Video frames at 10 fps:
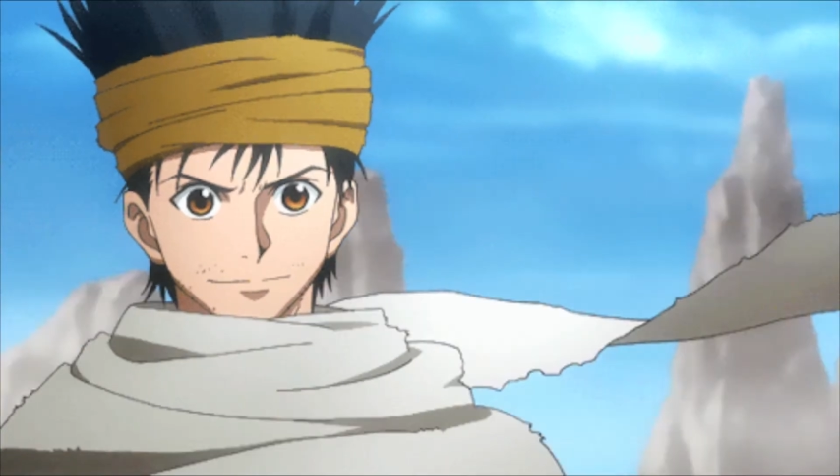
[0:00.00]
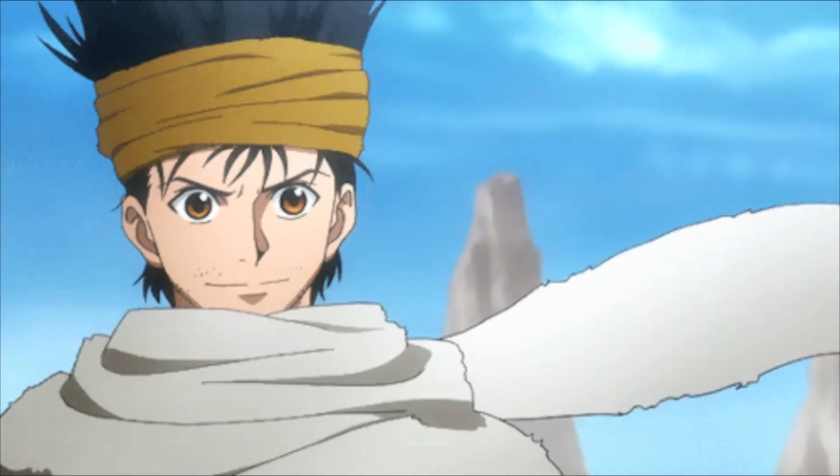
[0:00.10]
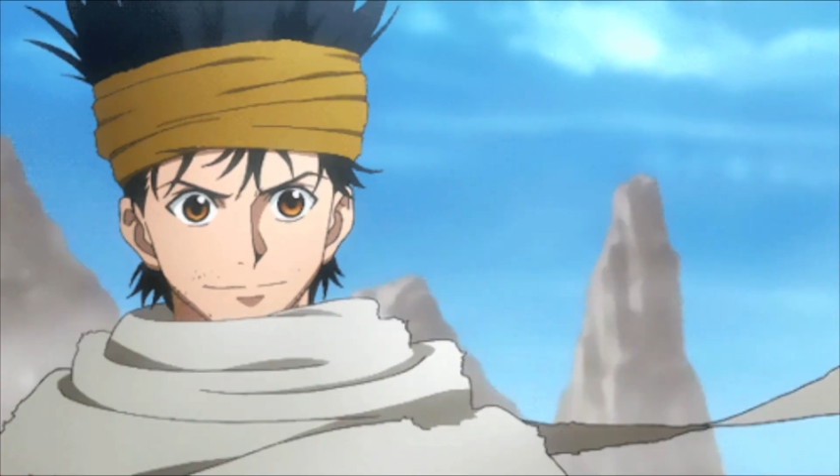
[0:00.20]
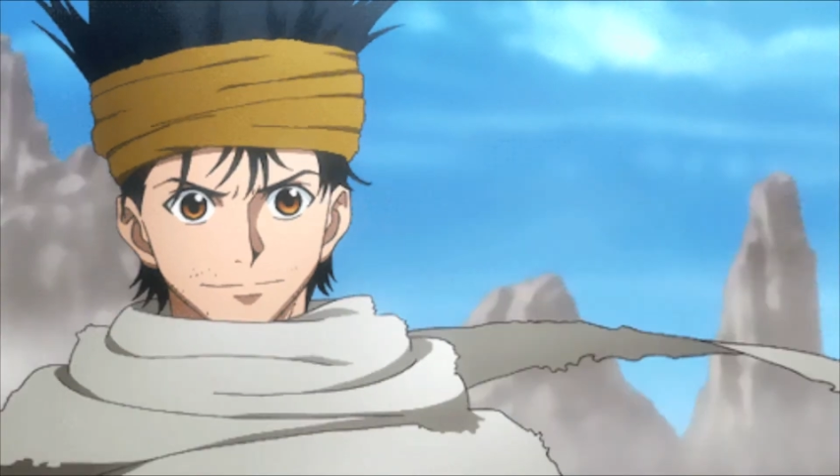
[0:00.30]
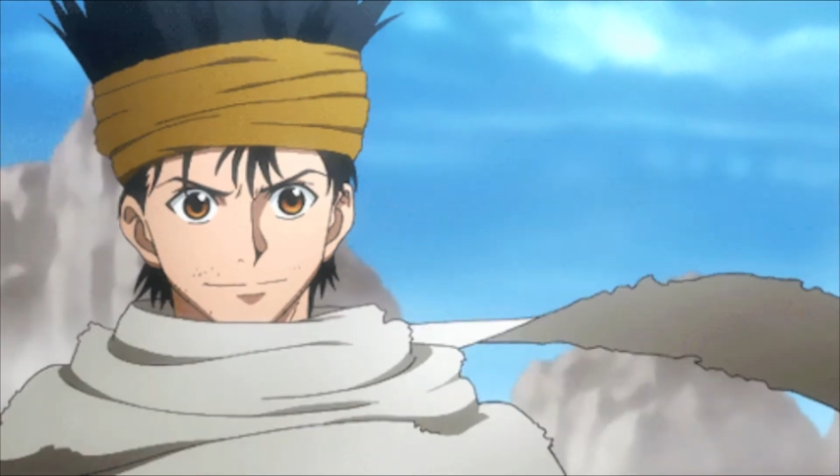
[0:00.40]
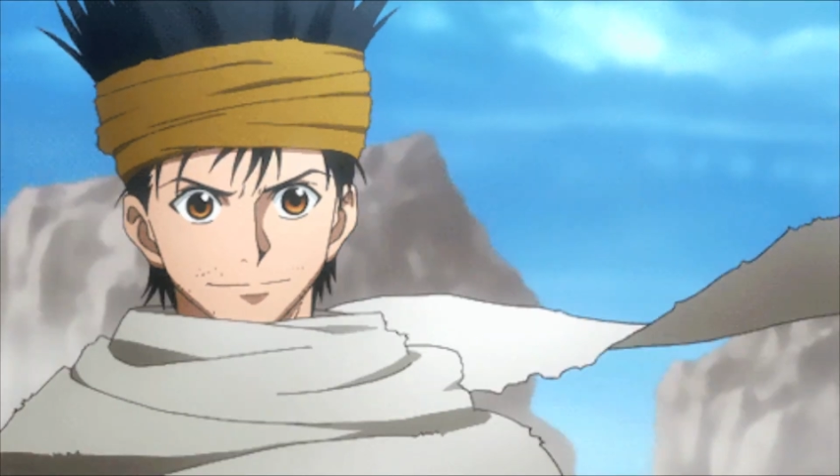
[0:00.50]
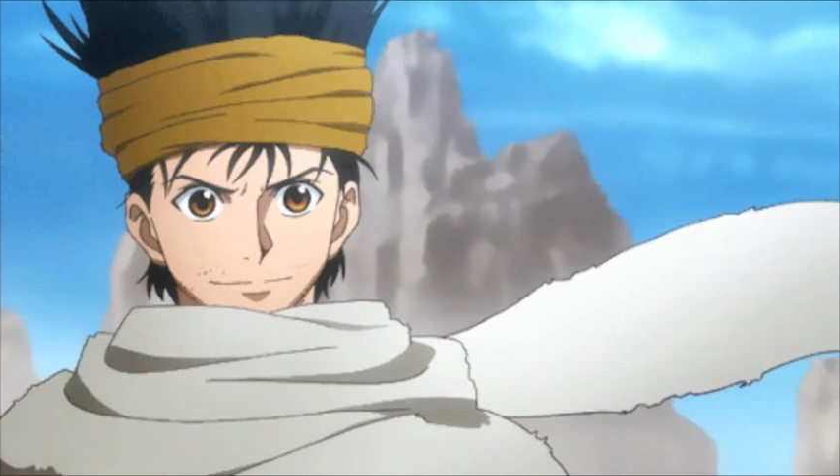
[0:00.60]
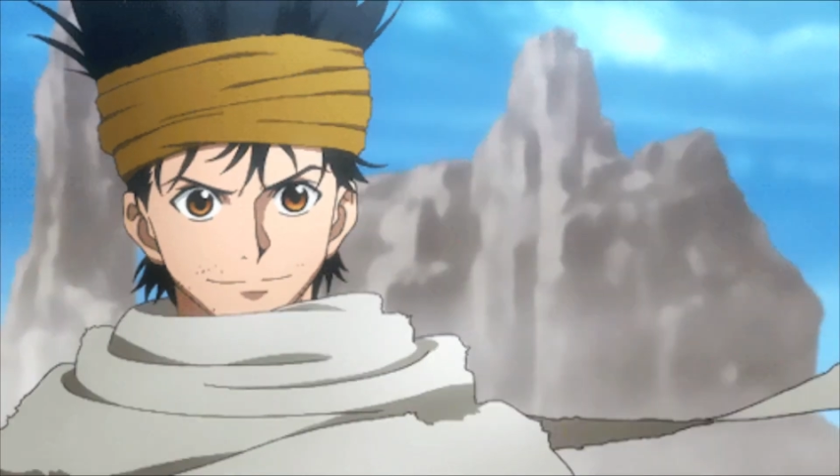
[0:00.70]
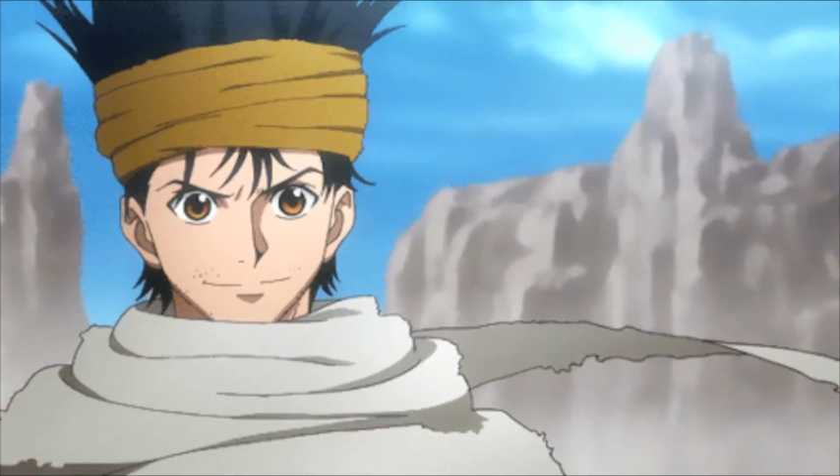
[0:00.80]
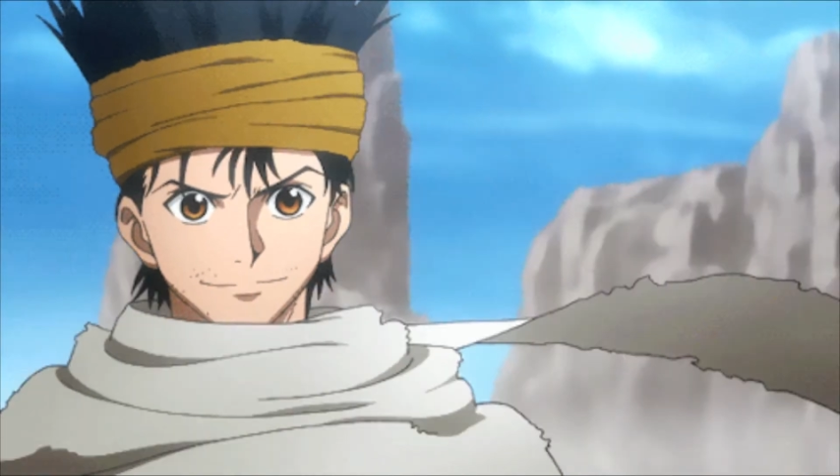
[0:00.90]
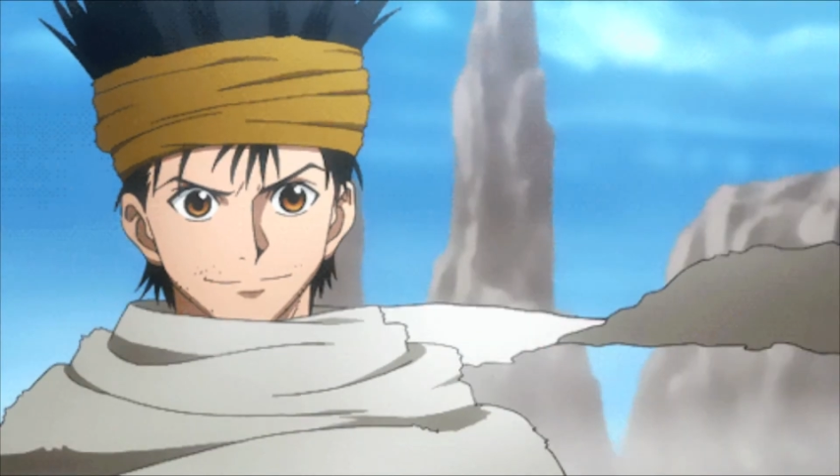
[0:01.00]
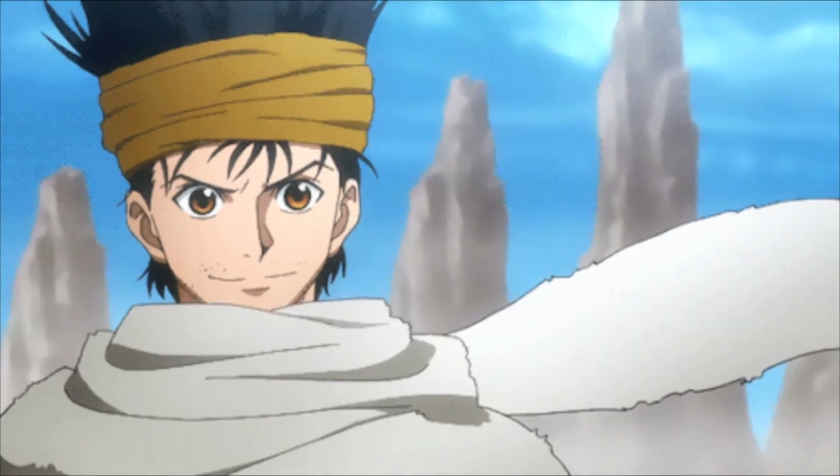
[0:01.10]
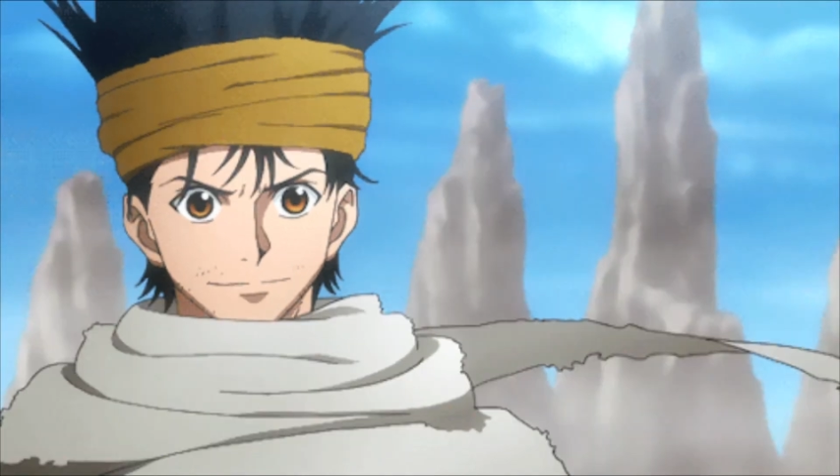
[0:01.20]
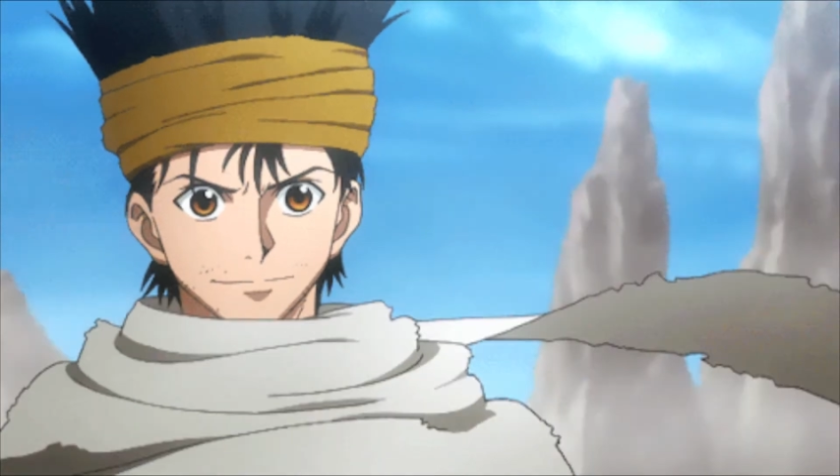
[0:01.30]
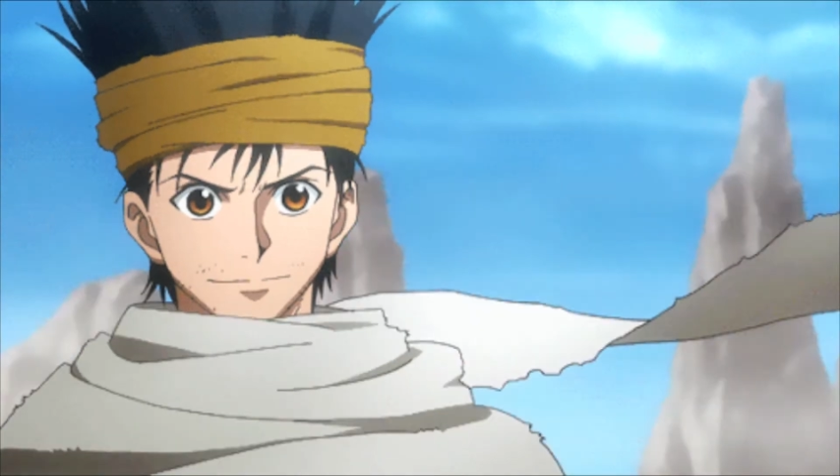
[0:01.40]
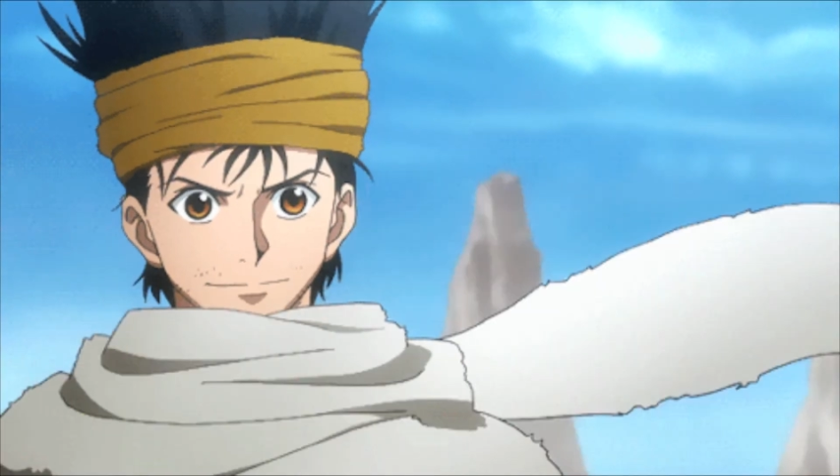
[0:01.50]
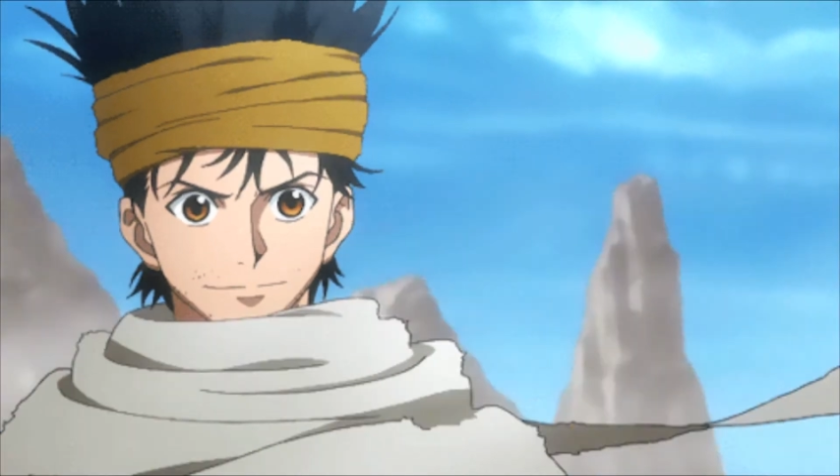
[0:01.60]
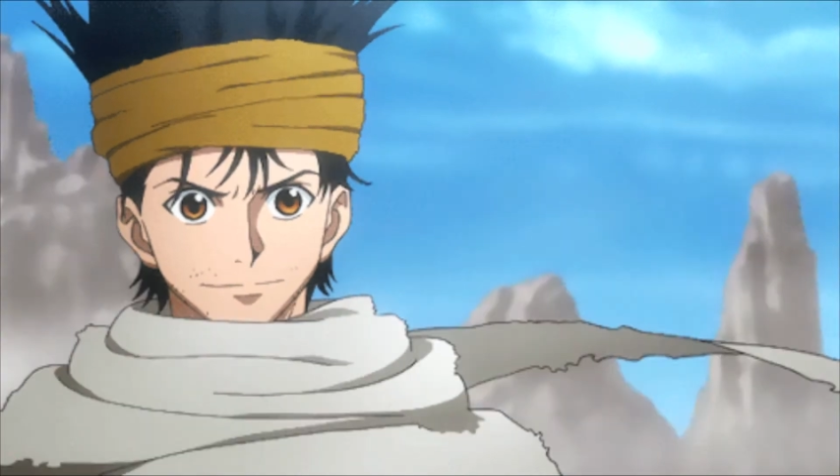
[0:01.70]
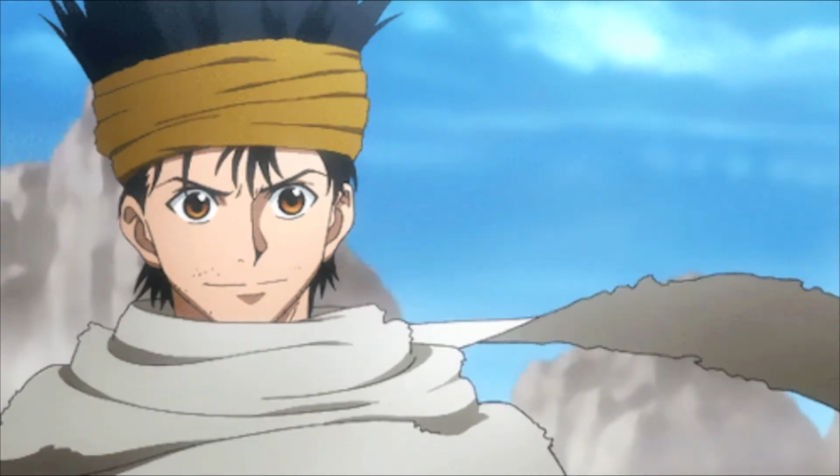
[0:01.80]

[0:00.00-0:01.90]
here hiding from the real monsters,